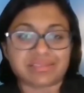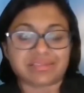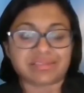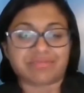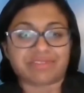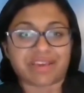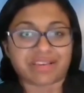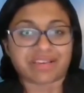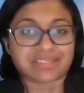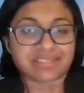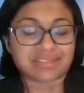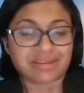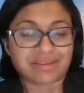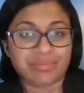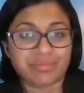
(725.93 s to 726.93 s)
affects
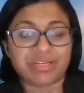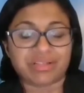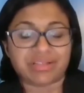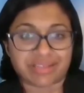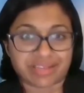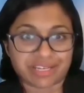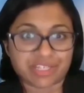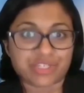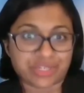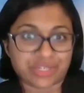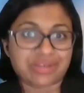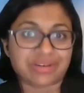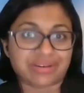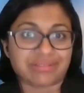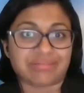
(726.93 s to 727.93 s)
middle age
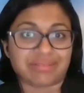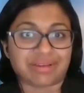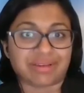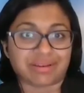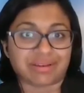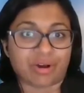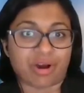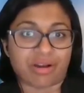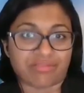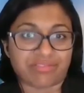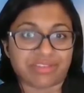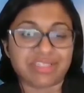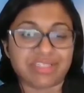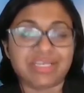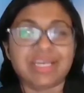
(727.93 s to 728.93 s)

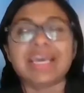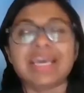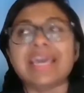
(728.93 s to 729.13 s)
often.